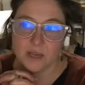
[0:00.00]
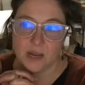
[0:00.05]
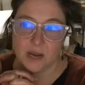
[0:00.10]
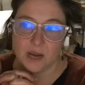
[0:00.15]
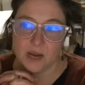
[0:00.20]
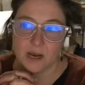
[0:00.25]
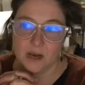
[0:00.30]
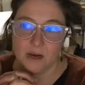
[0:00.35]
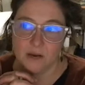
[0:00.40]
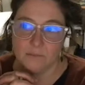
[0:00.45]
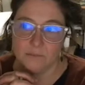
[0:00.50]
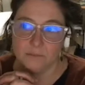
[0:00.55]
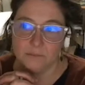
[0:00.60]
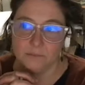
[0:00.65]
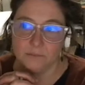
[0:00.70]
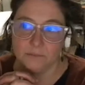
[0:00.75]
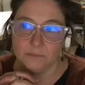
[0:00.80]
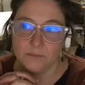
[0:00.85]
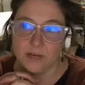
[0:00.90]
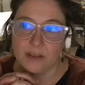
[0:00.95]
and
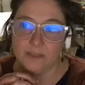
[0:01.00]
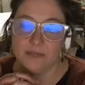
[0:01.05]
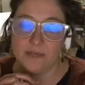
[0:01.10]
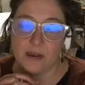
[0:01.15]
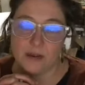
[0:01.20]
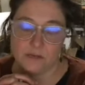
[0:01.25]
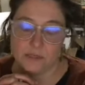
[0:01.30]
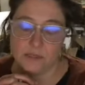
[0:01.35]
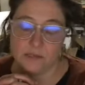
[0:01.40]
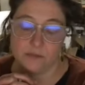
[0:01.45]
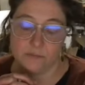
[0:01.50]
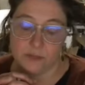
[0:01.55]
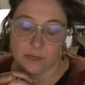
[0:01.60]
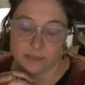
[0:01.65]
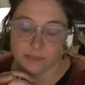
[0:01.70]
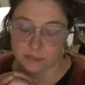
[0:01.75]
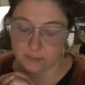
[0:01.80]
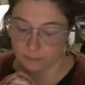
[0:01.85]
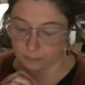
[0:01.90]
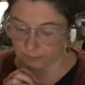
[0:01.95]
thousands of
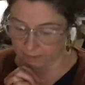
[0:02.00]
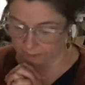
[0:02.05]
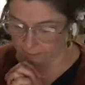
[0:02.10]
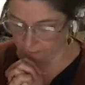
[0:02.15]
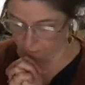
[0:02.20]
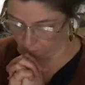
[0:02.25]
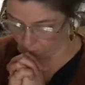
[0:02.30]
license plates.